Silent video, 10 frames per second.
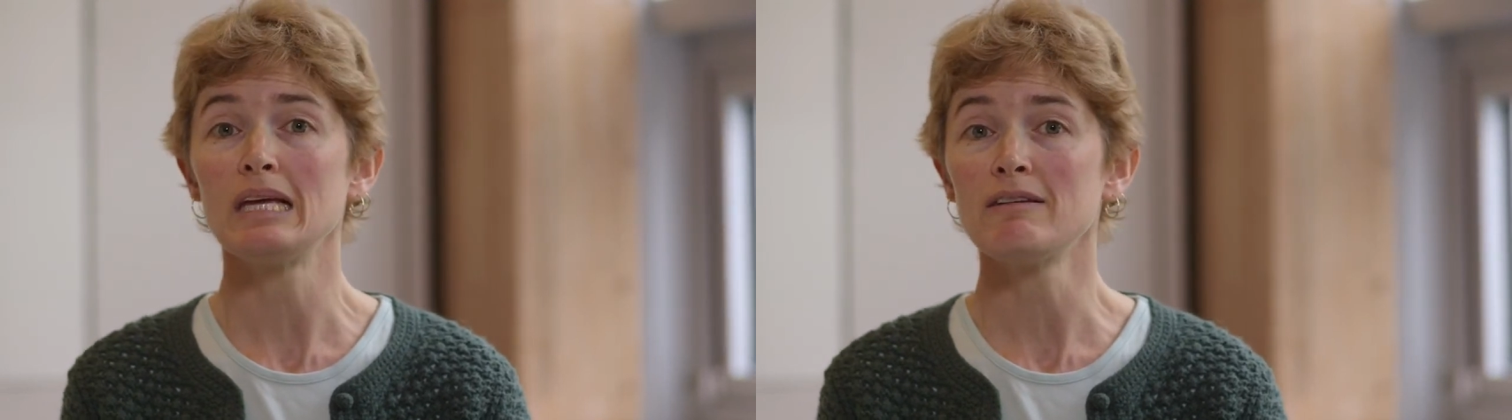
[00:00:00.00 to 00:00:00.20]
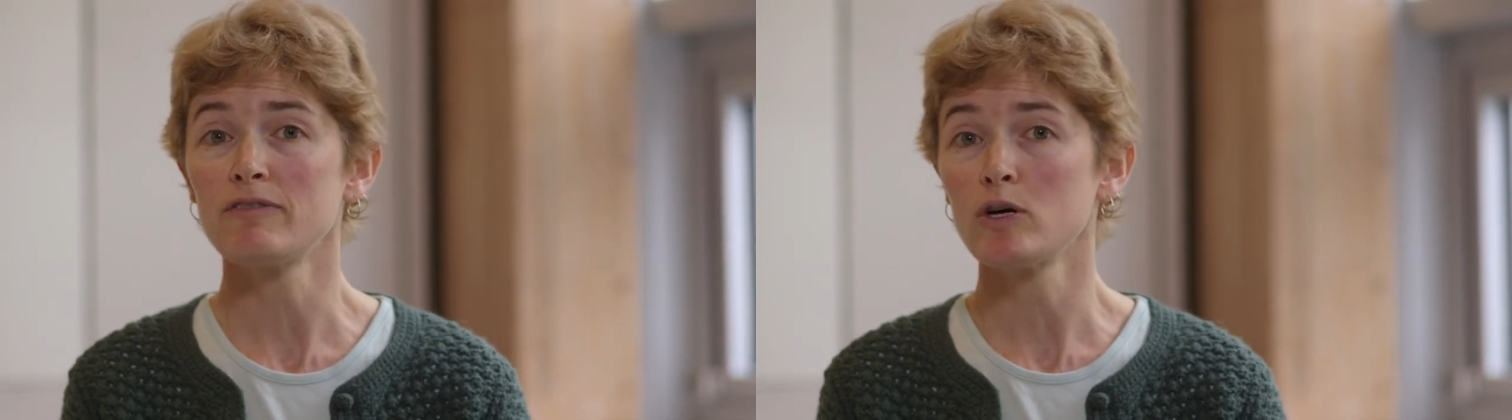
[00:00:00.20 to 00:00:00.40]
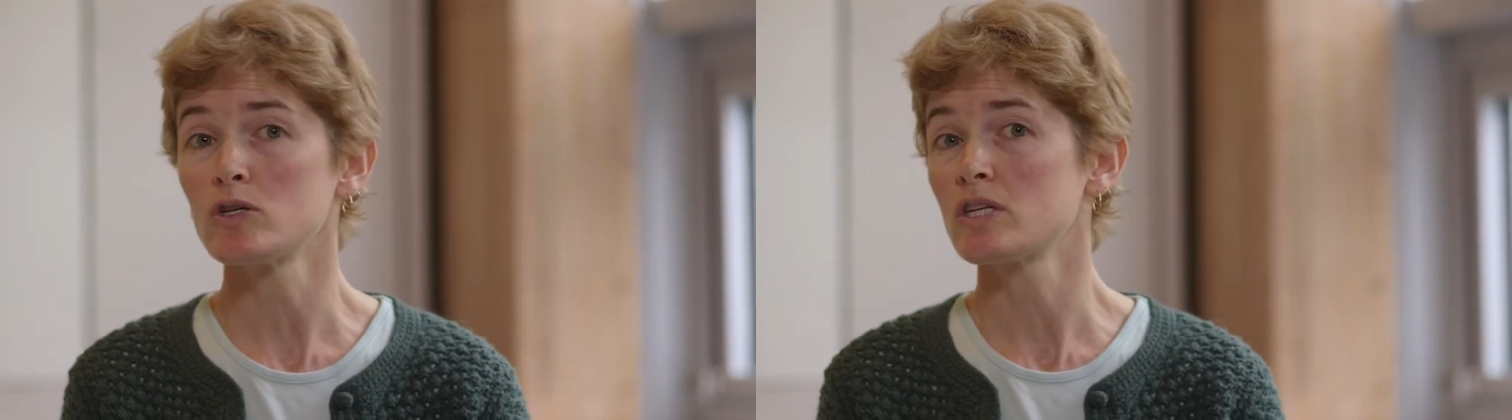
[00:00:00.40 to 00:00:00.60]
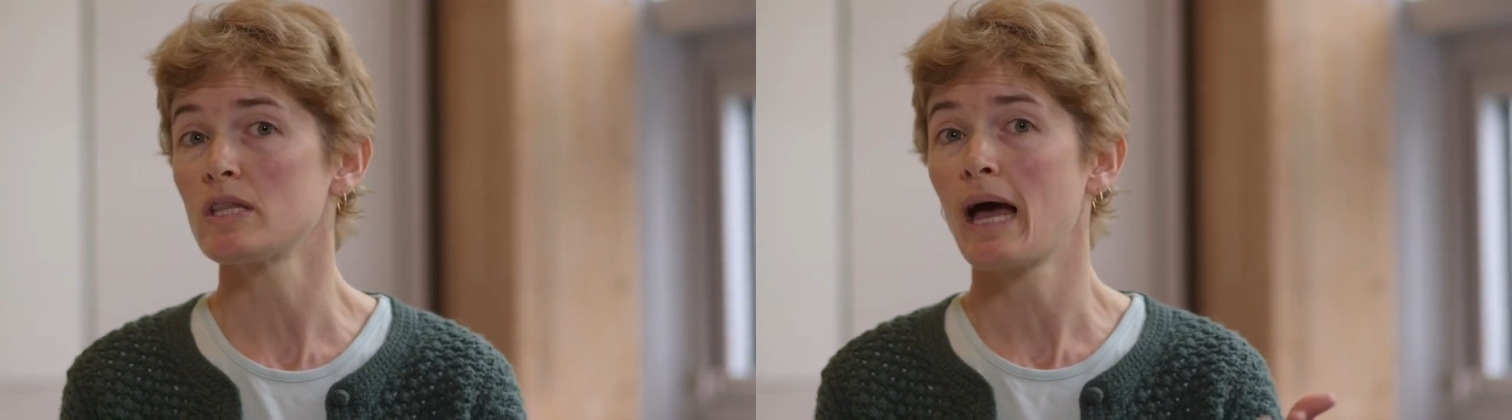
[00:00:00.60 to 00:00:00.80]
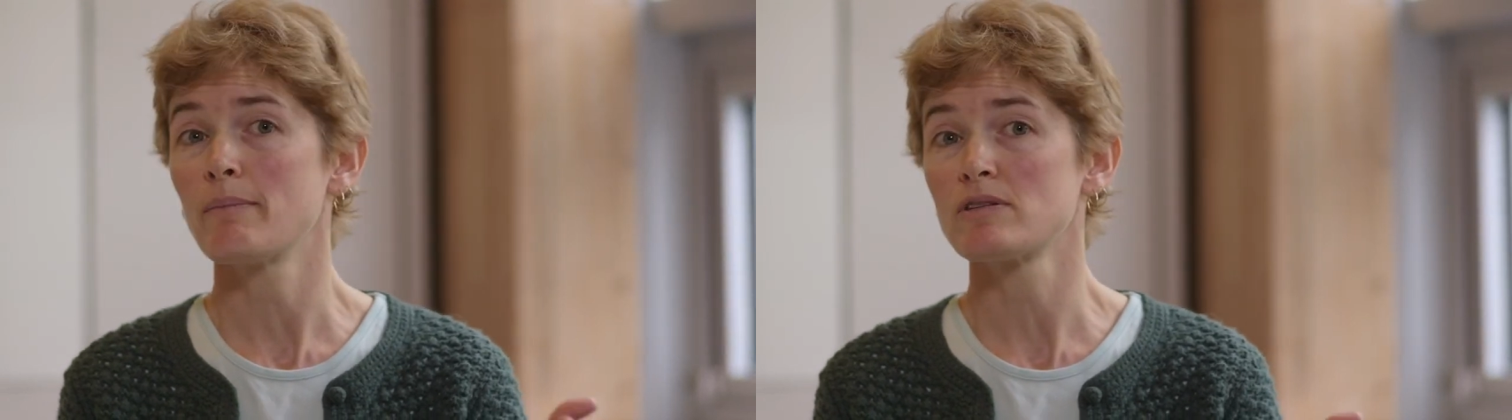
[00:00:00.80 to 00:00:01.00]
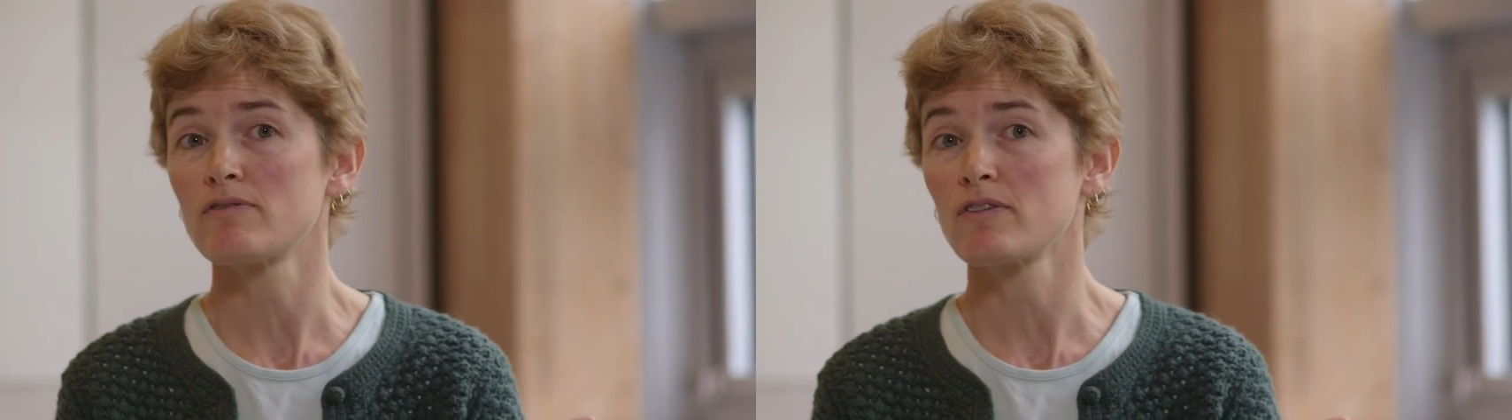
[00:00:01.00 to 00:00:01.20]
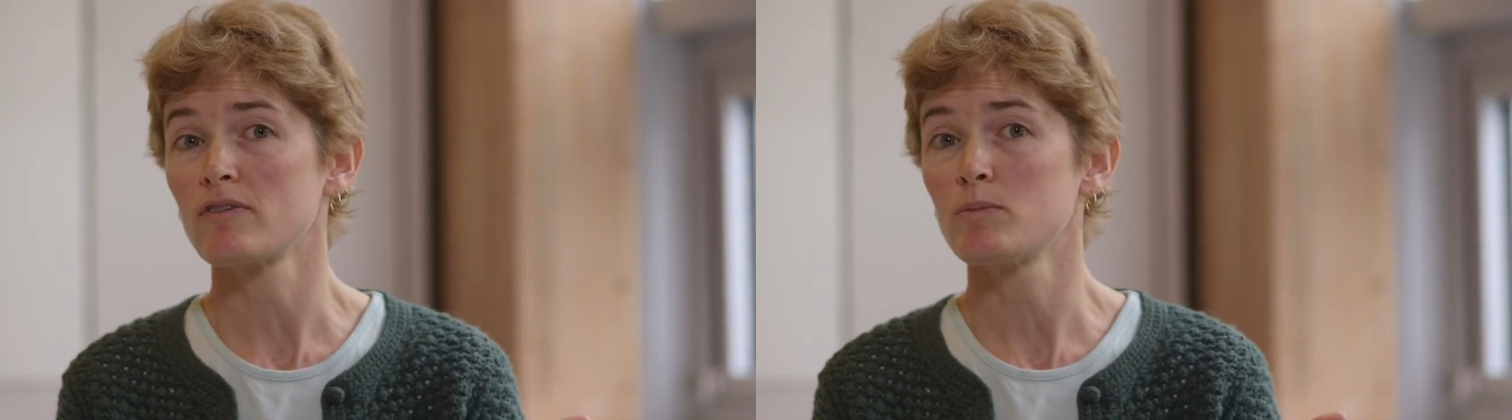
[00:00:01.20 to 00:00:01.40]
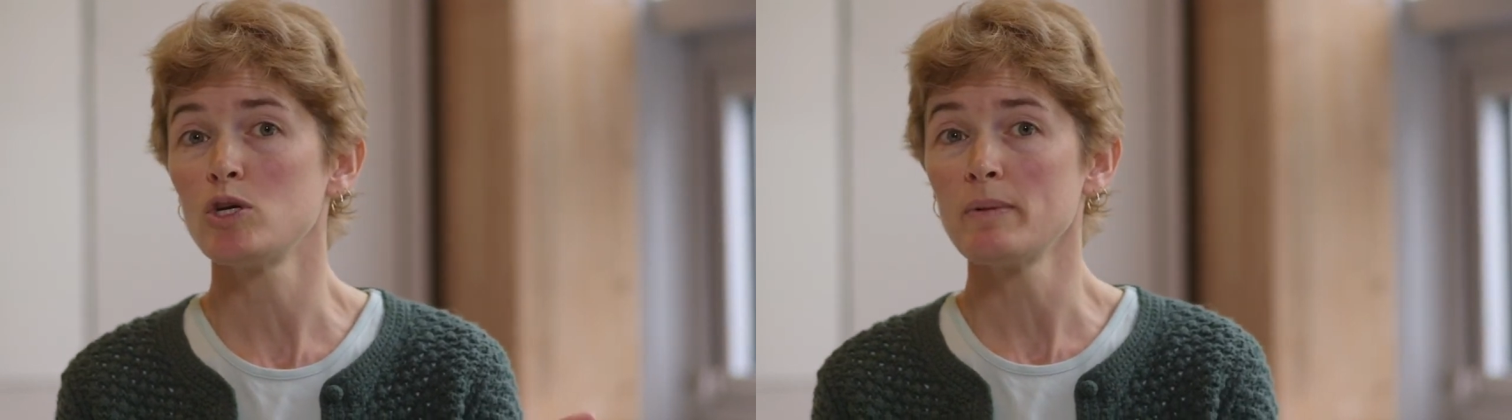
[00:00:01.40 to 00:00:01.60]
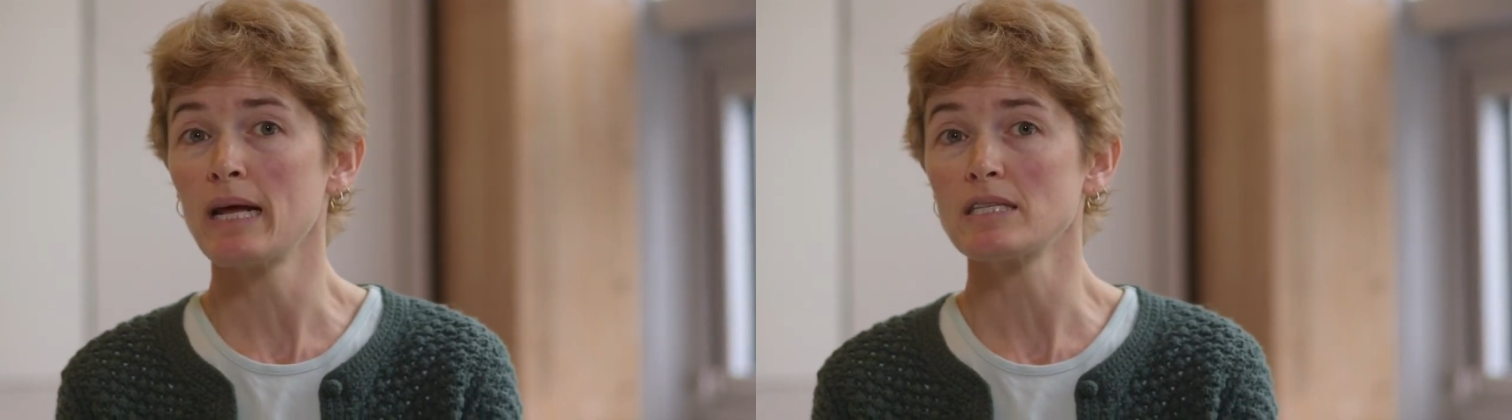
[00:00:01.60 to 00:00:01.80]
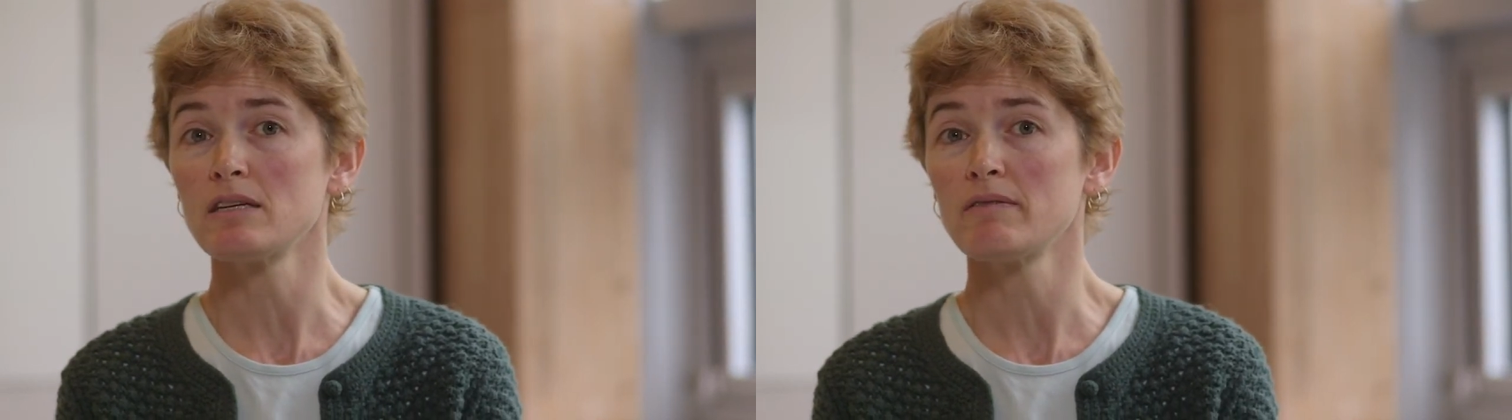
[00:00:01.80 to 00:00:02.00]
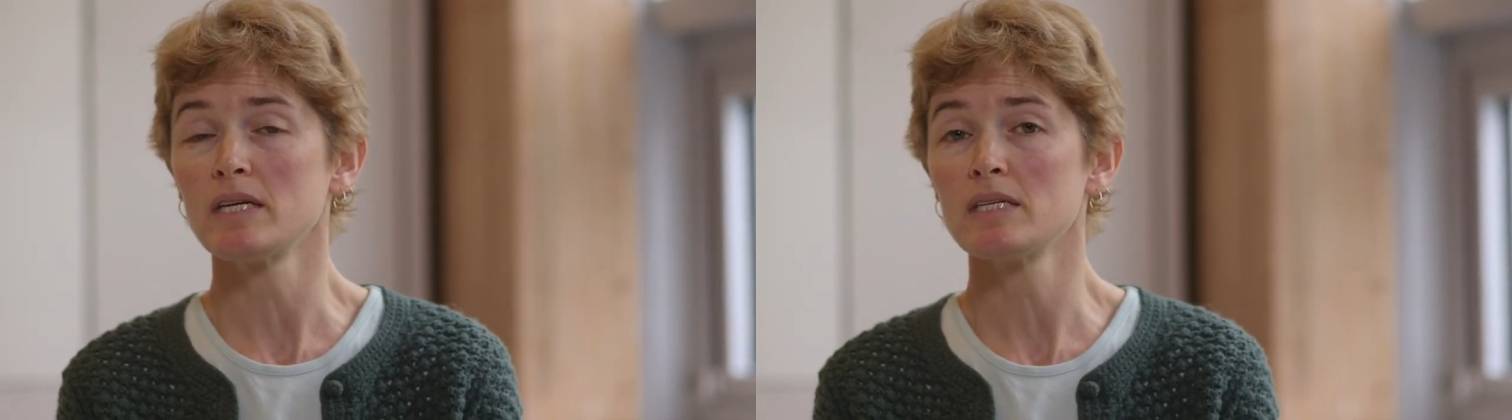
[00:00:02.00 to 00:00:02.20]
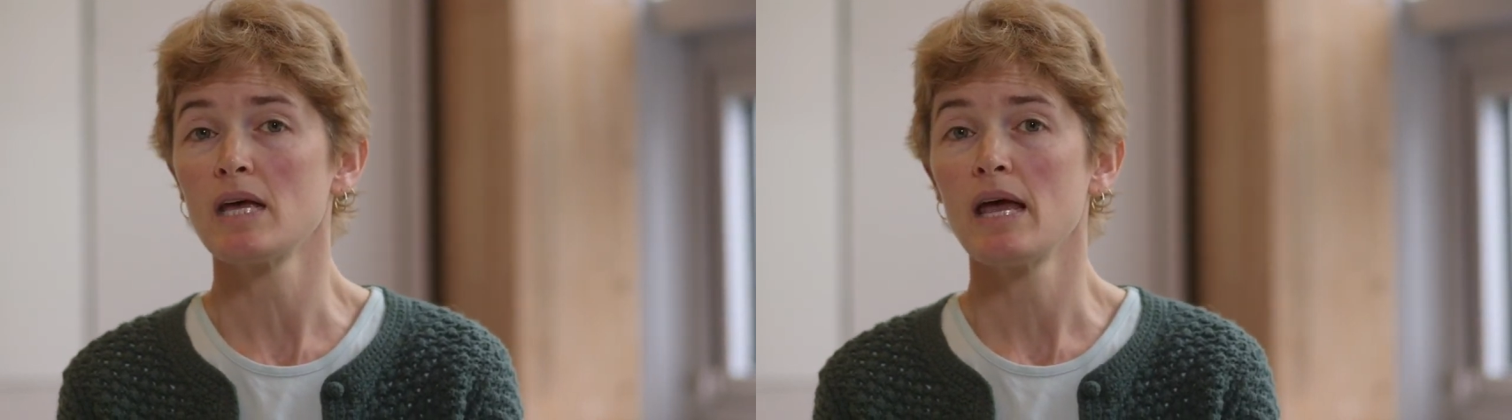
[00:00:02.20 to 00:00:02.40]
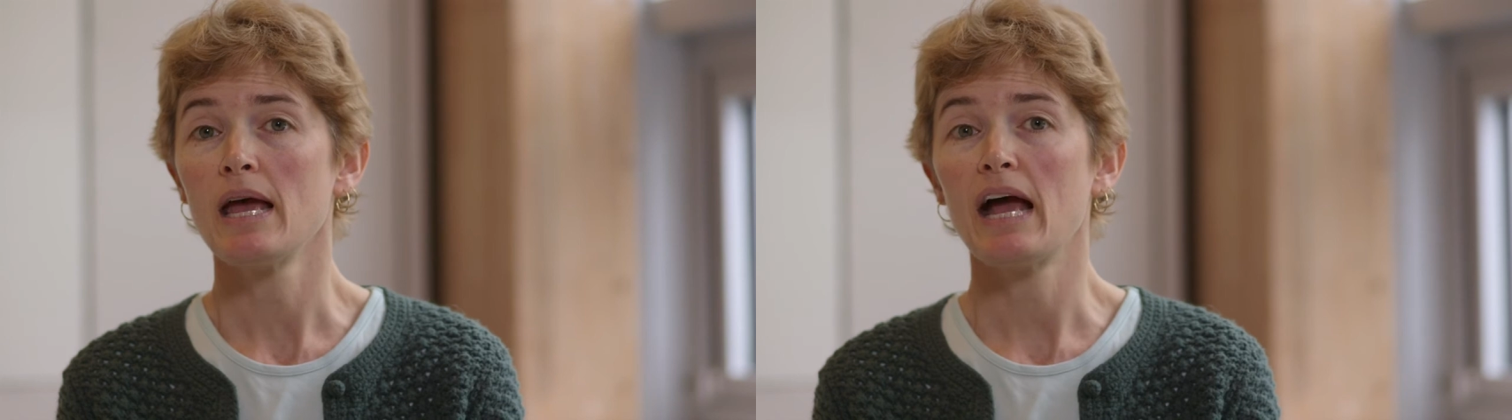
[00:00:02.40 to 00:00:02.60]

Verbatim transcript: inflows to the atmosphere from human activities